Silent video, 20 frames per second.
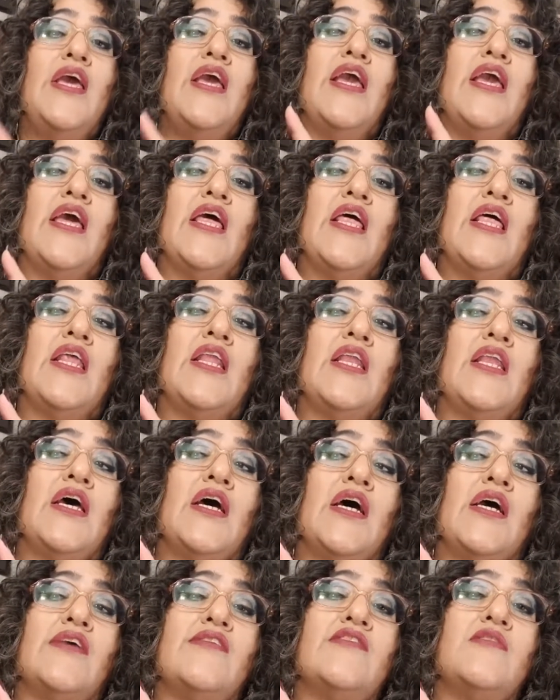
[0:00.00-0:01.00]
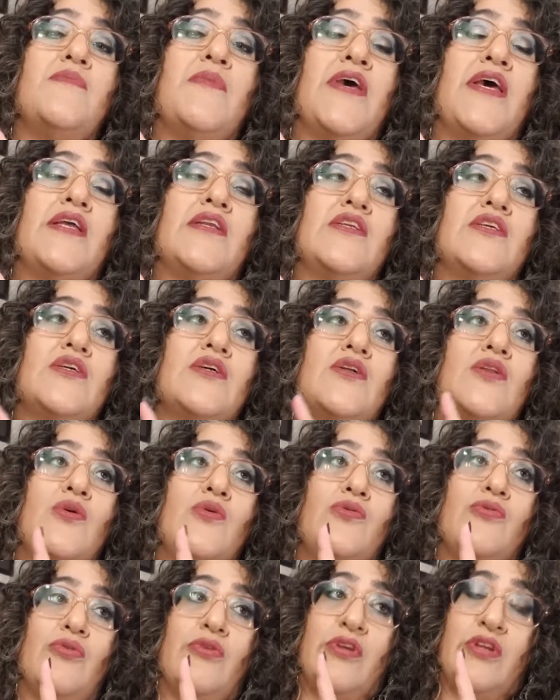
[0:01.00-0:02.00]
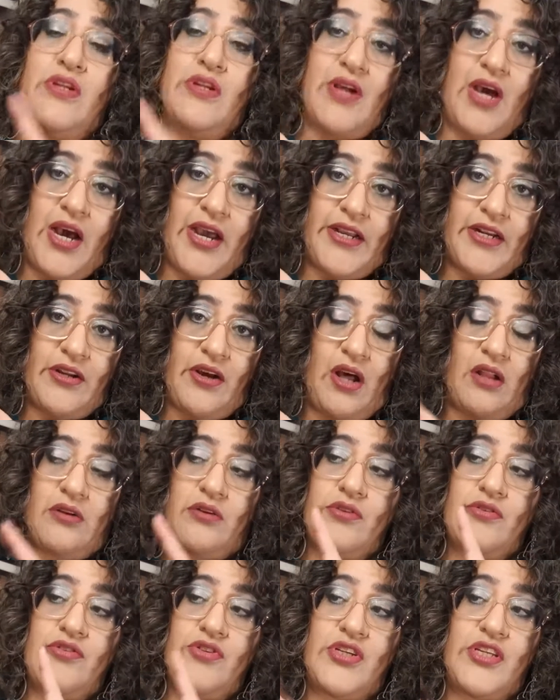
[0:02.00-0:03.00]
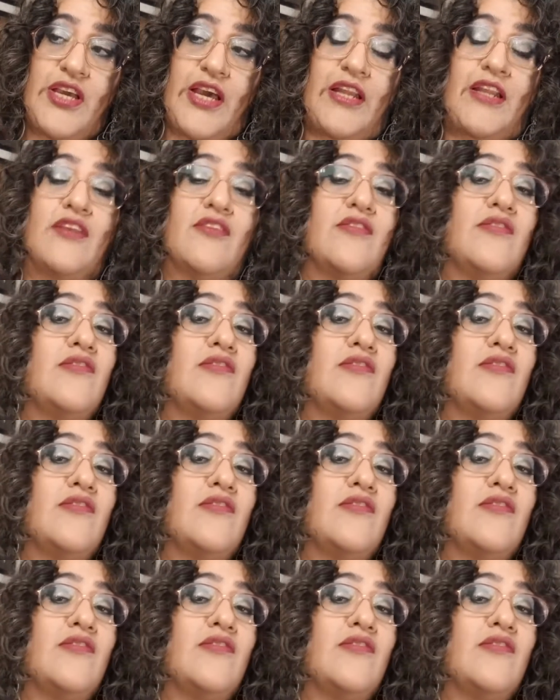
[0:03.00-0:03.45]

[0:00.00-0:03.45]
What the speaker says: and I spent closer to $9 to get it.